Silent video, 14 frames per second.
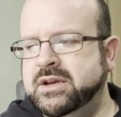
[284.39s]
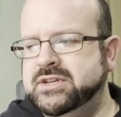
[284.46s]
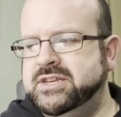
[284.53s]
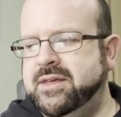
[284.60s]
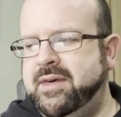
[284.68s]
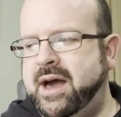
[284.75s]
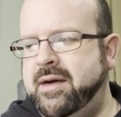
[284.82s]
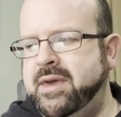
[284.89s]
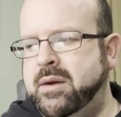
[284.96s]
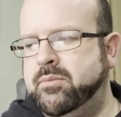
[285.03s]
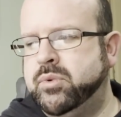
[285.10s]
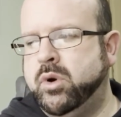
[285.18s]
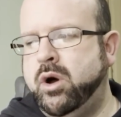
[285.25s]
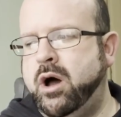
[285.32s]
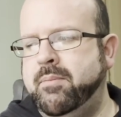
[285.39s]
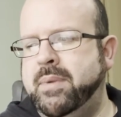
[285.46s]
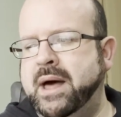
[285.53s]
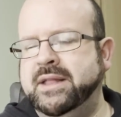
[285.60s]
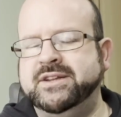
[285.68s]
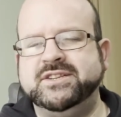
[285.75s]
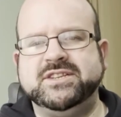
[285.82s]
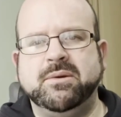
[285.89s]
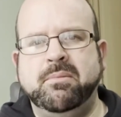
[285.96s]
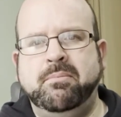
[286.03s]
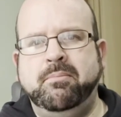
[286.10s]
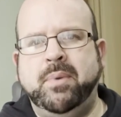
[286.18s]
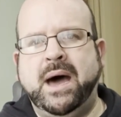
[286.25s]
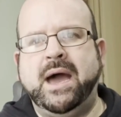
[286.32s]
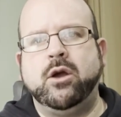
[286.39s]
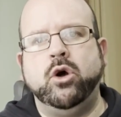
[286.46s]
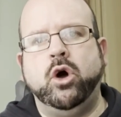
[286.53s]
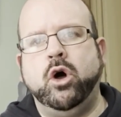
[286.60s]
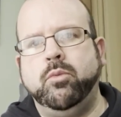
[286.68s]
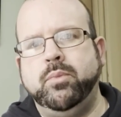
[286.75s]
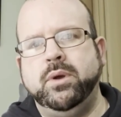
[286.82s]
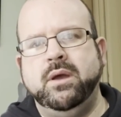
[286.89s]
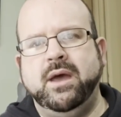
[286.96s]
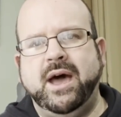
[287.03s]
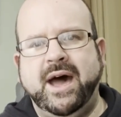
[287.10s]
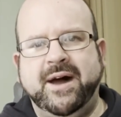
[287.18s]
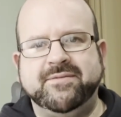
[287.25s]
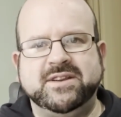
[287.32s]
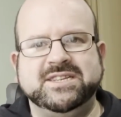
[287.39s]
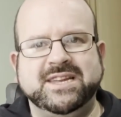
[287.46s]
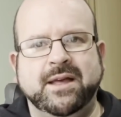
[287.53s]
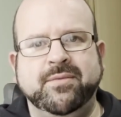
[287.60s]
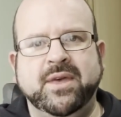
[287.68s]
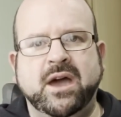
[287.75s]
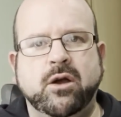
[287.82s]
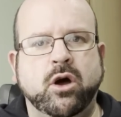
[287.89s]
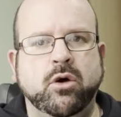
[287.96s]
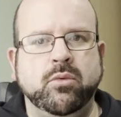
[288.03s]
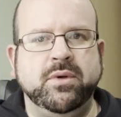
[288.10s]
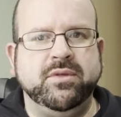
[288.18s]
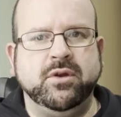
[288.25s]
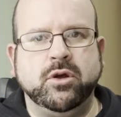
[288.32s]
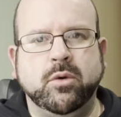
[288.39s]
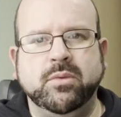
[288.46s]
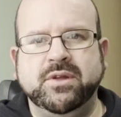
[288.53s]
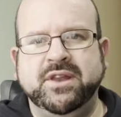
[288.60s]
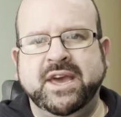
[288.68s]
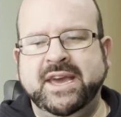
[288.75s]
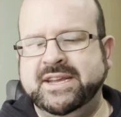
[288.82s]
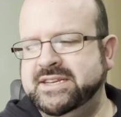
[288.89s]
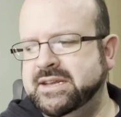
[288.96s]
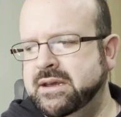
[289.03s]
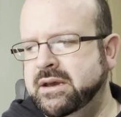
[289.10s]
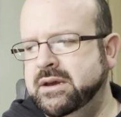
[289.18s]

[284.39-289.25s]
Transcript: so that then brought our balance back up after selling that card within a couple of days